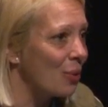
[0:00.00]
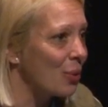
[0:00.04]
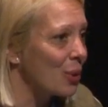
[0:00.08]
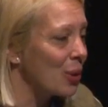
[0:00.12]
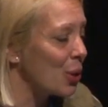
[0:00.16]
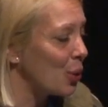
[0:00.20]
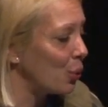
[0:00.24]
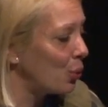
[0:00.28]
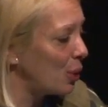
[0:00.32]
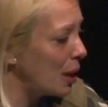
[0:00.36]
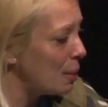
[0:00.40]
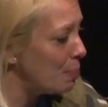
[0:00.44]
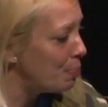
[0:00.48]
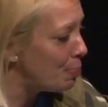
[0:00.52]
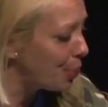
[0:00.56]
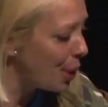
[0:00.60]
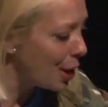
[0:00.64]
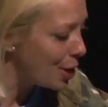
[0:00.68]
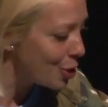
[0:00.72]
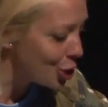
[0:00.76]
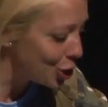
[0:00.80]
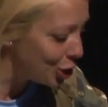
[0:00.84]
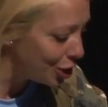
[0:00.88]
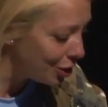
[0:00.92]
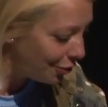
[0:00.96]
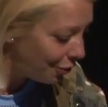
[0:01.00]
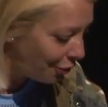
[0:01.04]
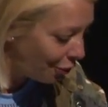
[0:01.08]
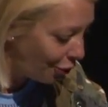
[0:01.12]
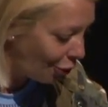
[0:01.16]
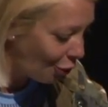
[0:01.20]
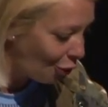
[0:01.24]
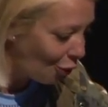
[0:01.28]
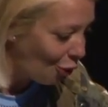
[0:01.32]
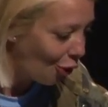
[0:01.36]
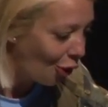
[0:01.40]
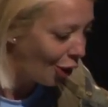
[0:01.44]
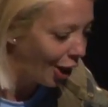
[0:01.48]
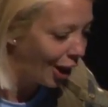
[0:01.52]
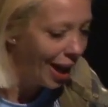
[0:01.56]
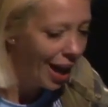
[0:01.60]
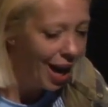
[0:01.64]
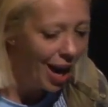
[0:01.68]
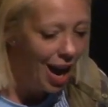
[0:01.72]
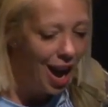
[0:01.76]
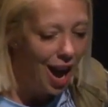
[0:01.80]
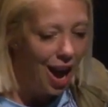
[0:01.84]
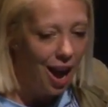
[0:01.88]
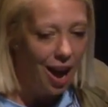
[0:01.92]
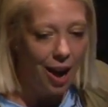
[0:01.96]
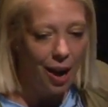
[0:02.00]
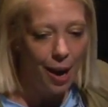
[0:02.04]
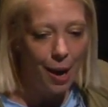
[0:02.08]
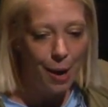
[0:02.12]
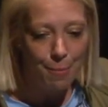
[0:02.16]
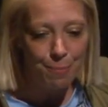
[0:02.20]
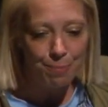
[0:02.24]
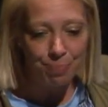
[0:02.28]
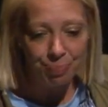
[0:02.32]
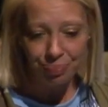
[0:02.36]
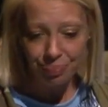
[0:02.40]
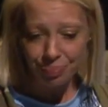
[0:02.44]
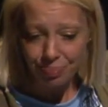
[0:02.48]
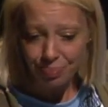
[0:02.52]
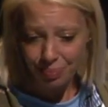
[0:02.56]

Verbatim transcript: so they brushed the floor. Um,